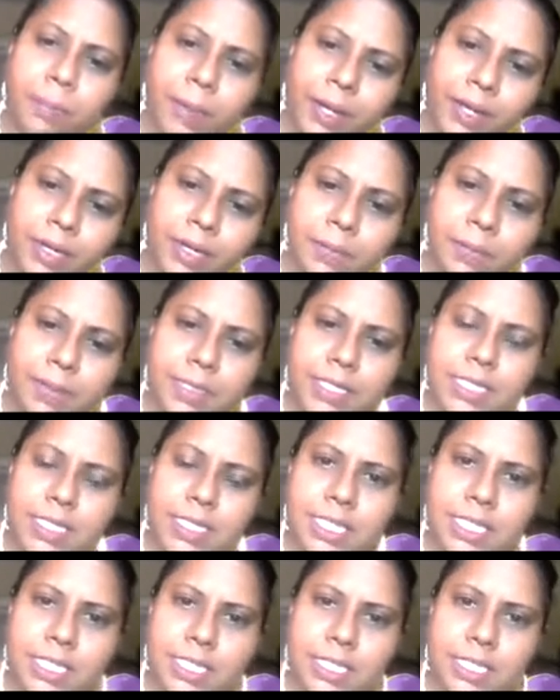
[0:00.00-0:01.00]
Parliament,
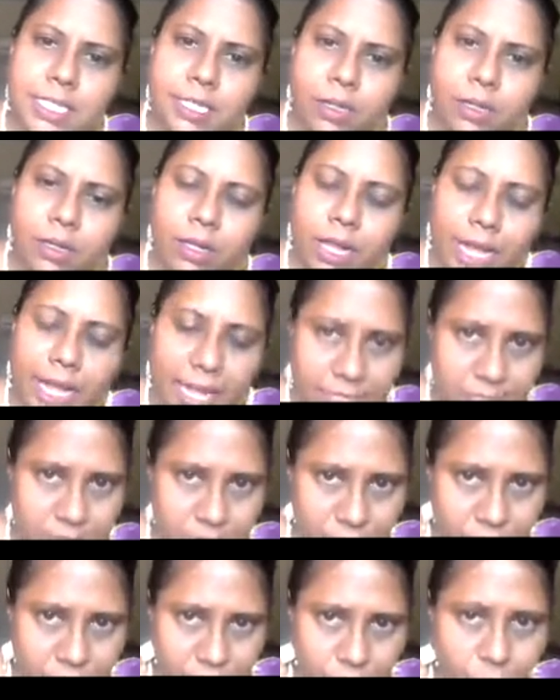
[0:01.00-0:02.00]
as
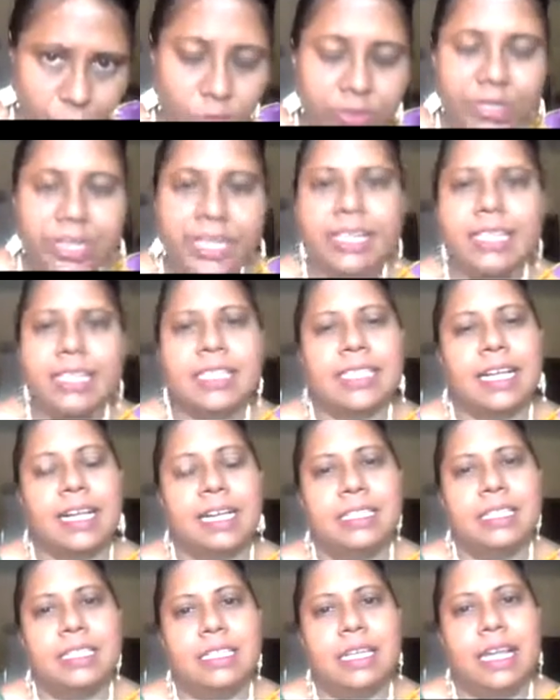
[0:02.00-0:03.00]
already
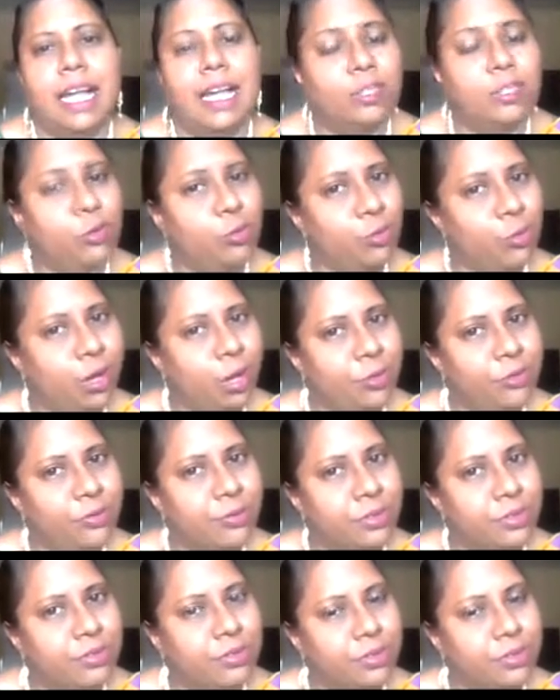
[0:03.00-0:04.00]
discussed, has two
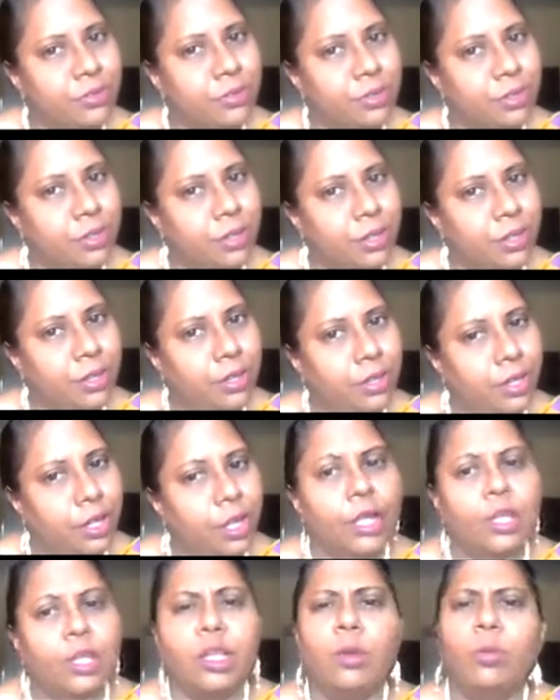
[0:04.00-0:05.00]
houses.
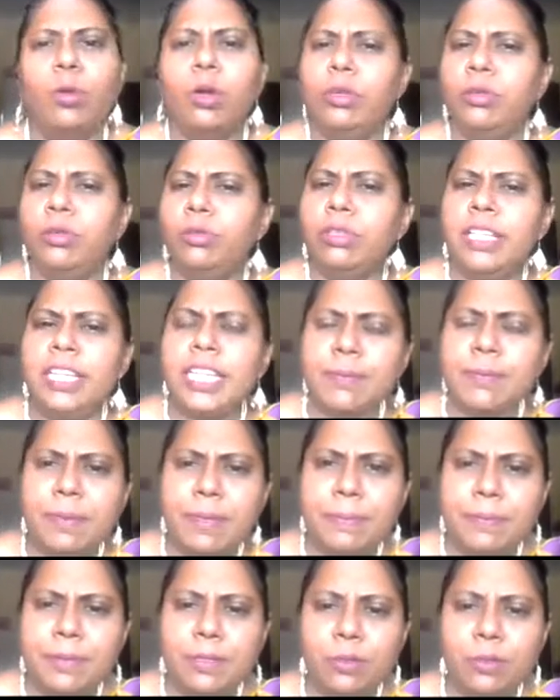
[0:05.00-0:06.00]
Now, what do these
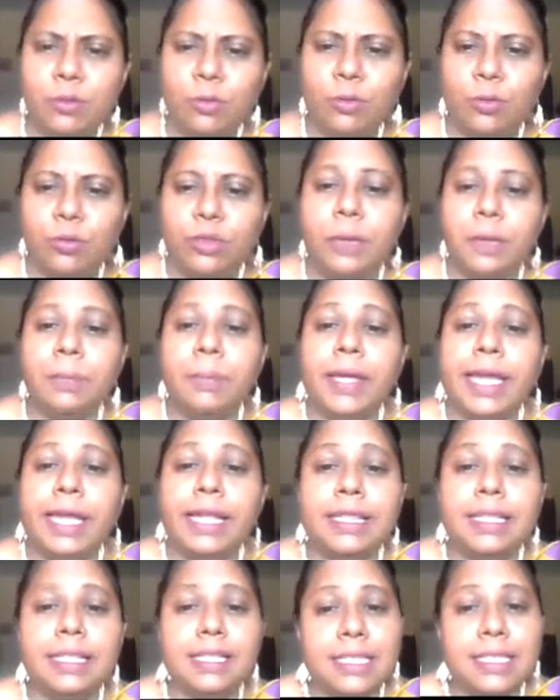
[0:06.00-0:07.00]
people do? They
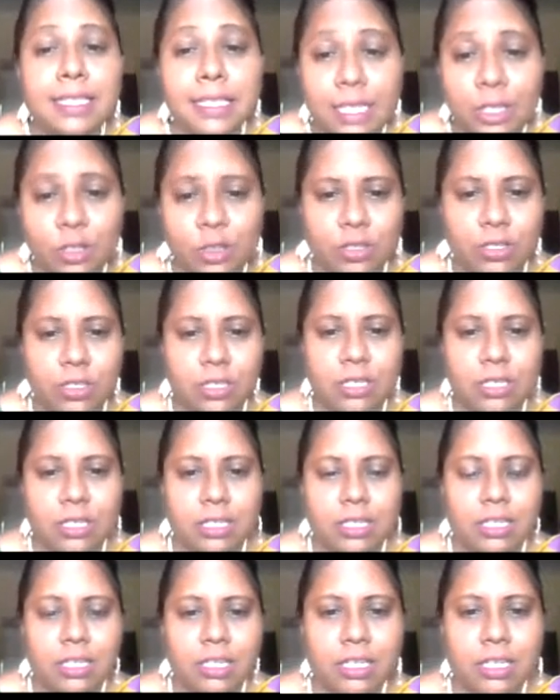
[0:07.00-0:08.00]
make the decisions,
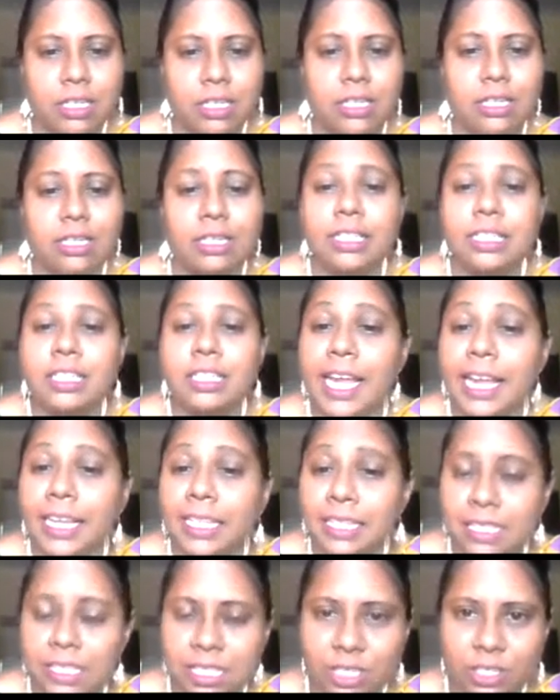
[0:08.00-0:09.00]
they take
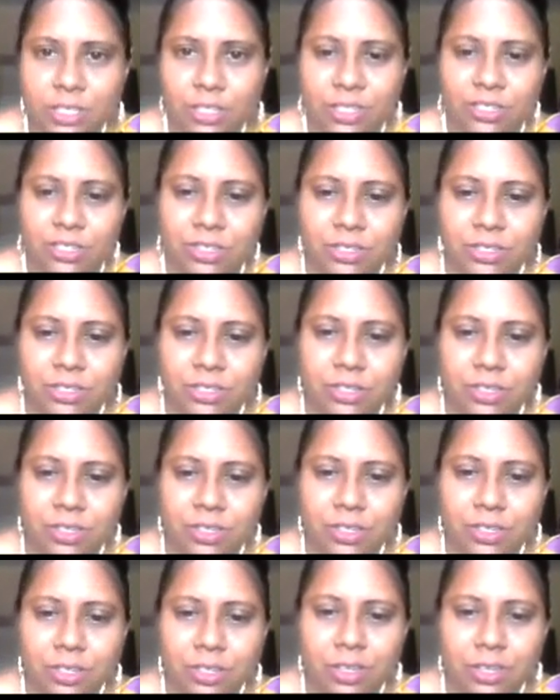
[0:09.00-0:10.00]
decisions,
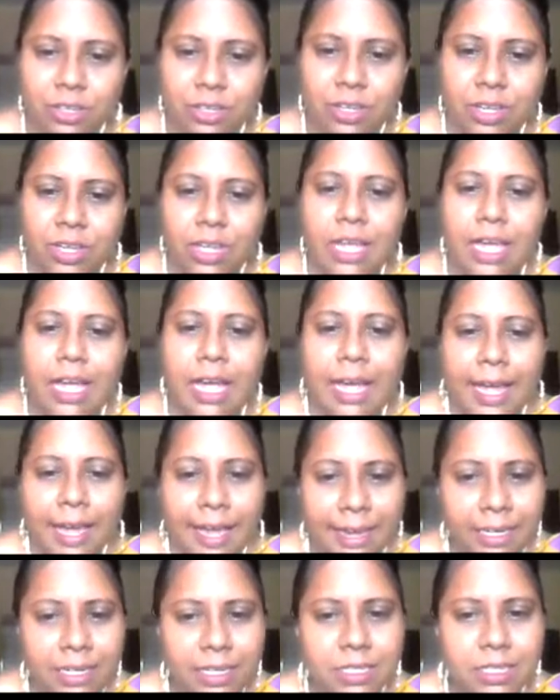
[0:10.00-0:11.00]

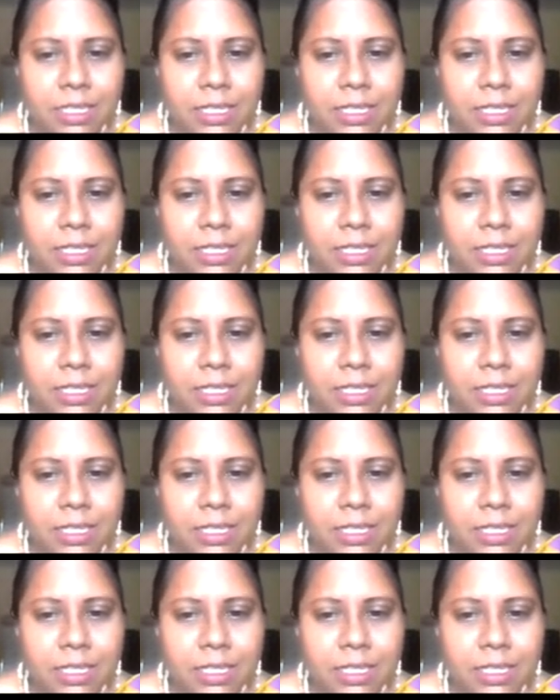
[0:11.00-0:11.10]
and